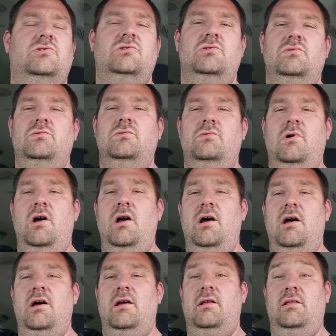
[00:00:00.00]
to
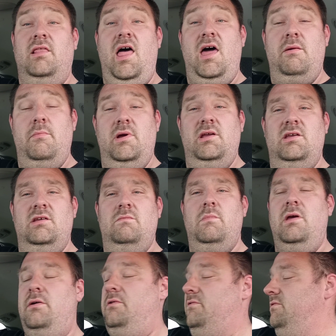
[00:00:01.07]
a lot of my
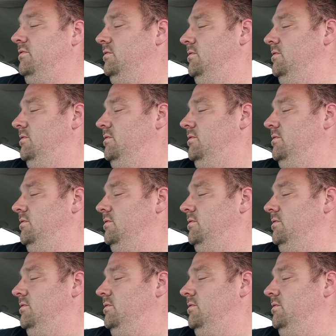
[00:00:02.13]
emails.